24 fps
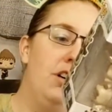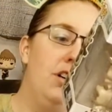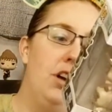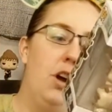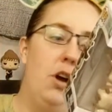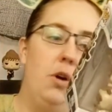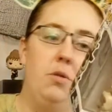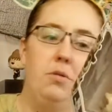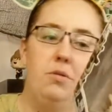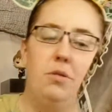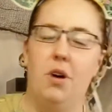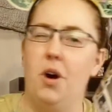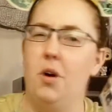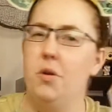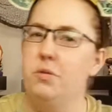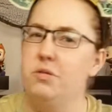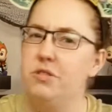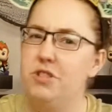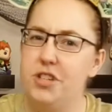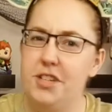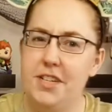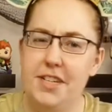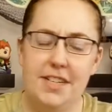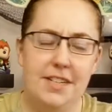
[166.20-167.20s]

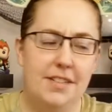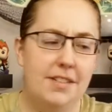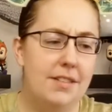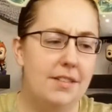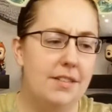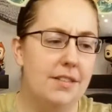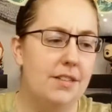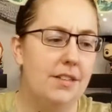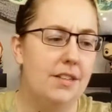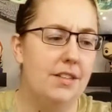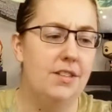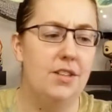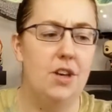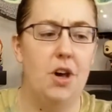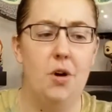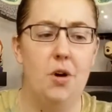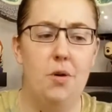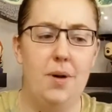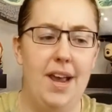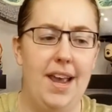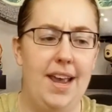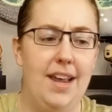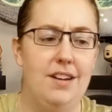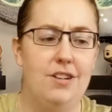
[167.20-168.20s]
Ongis? It's
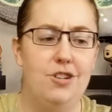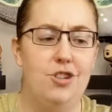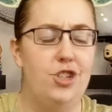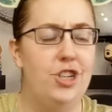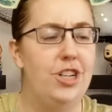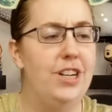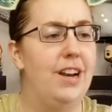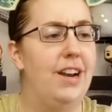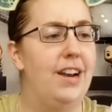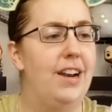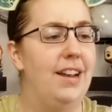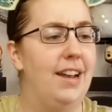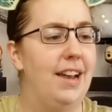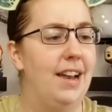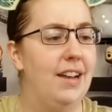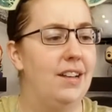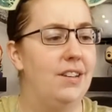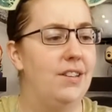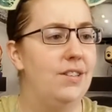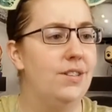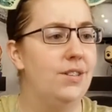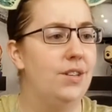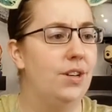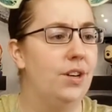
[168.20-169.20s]

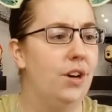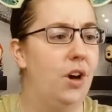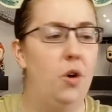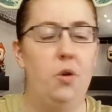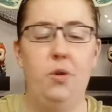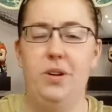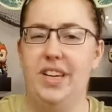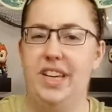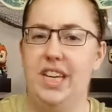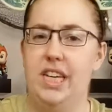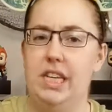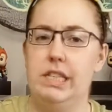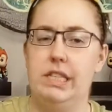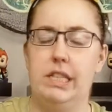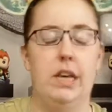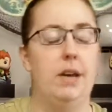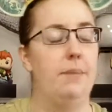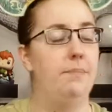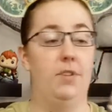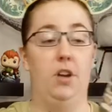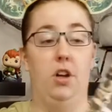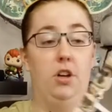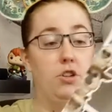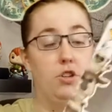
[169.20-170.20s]
O-N-G-I-S. Ongis?
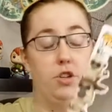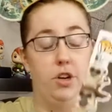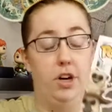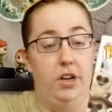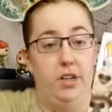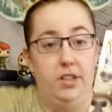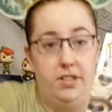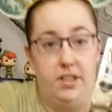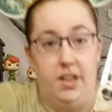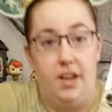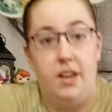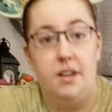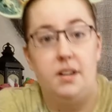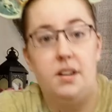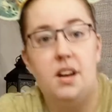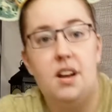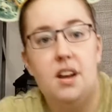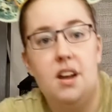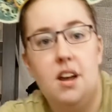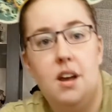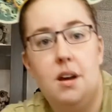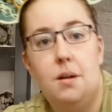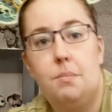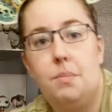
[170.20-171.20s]
I'm not sure how you say it.
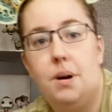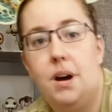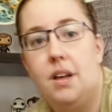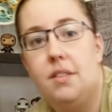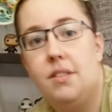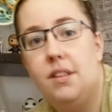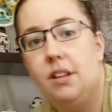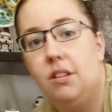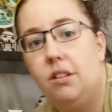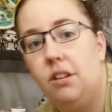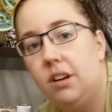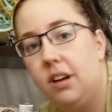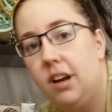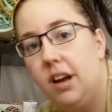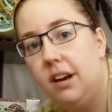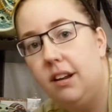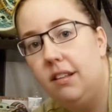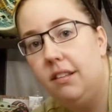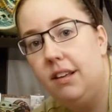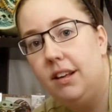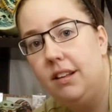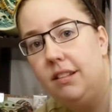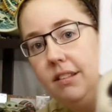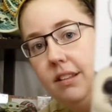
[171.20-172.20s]
But they look
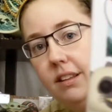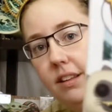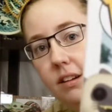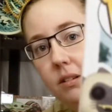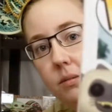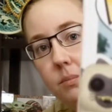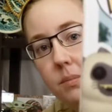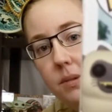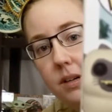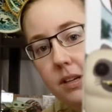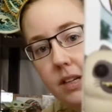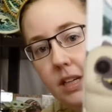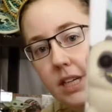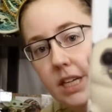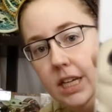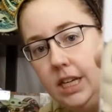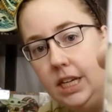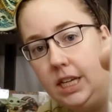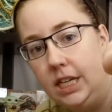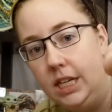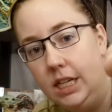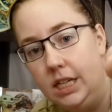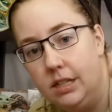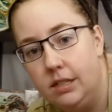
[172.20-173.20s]
kind of like little
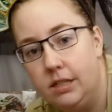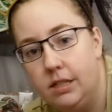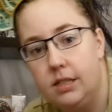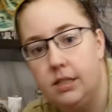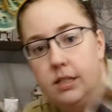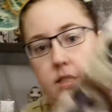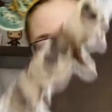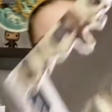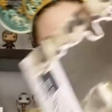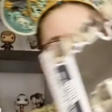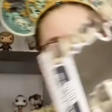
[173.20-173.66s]
monkeys.